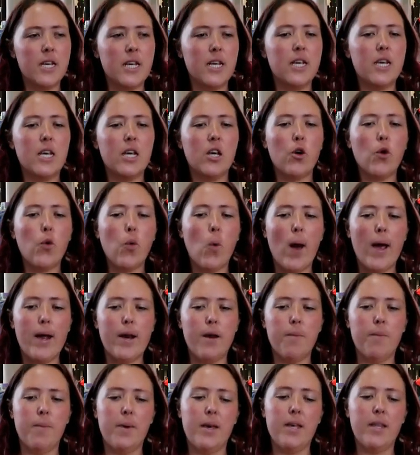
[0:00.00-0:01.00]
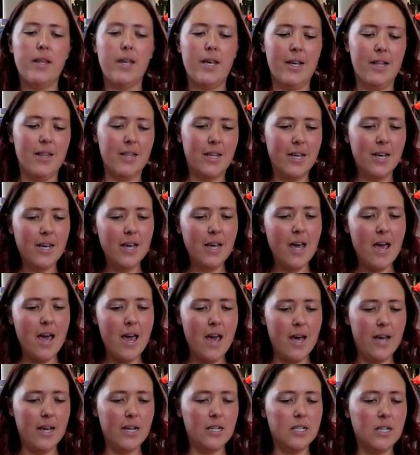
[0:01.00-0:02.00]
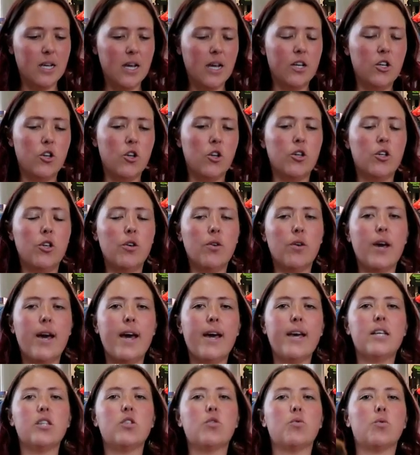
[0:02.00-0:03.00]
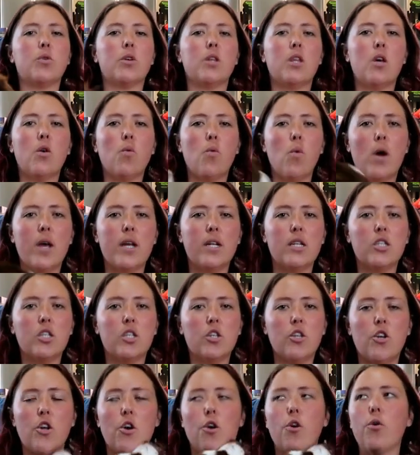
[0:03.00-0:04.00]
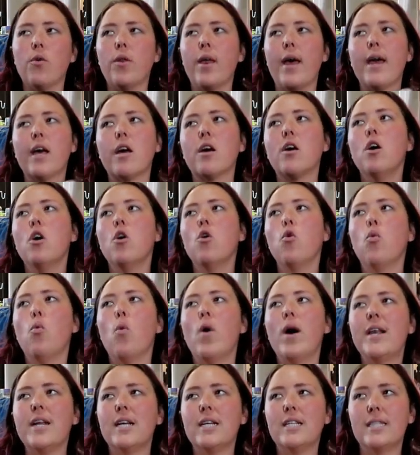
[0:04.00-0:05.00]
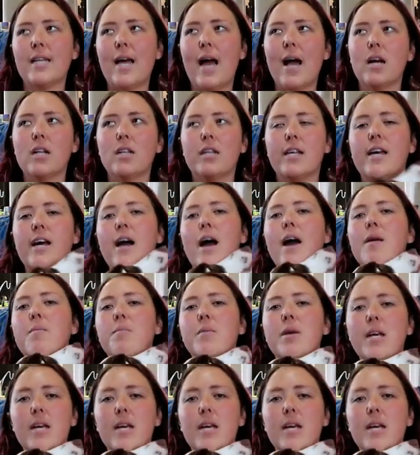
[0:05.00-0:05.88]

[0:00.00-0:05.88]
thinking quite a bit lately, and I know you guys really want to know like what exactly I'm